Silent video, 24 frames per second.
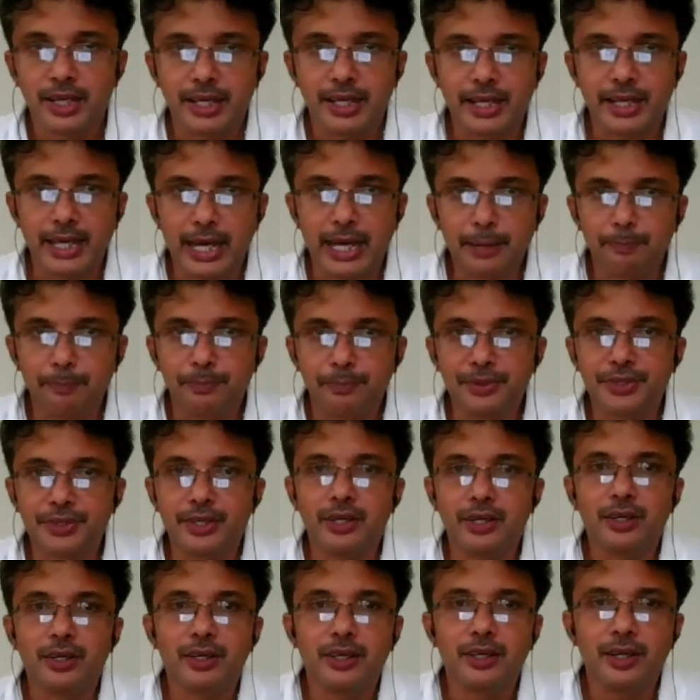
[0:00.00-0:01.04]

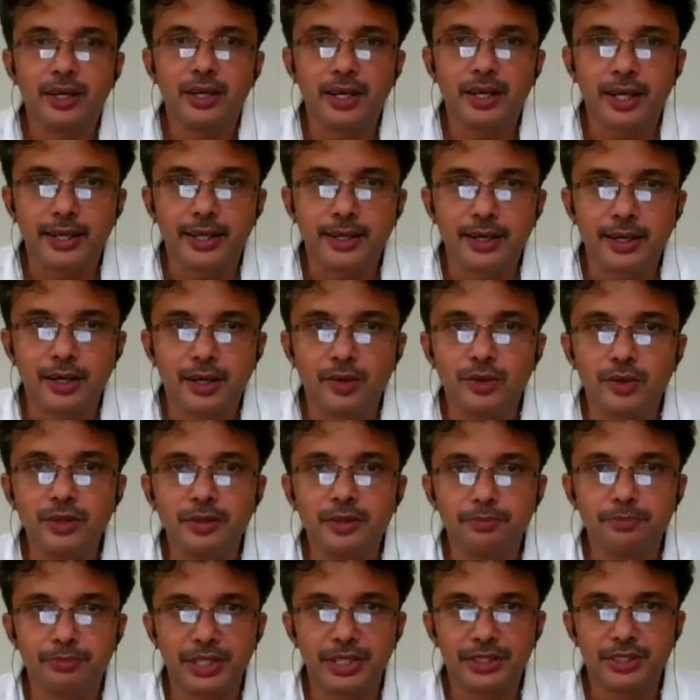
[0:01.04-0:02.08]
capital
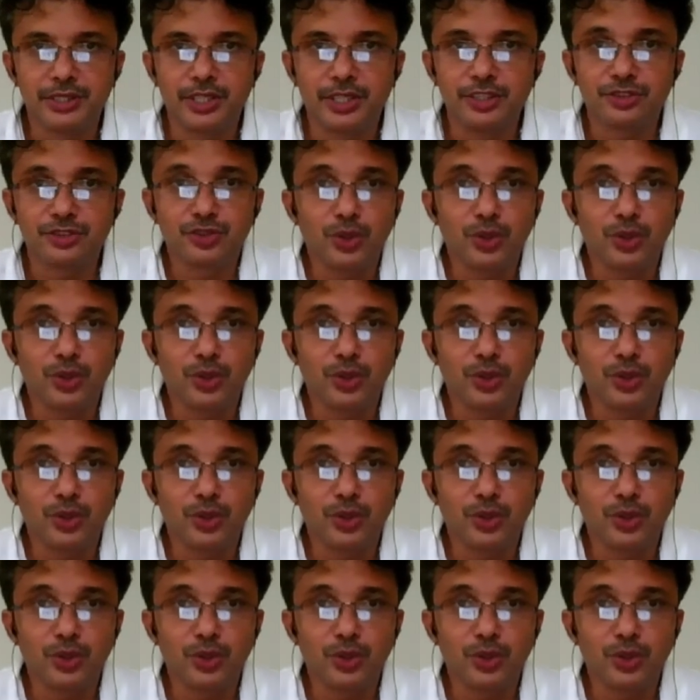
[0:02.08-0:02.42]
account method.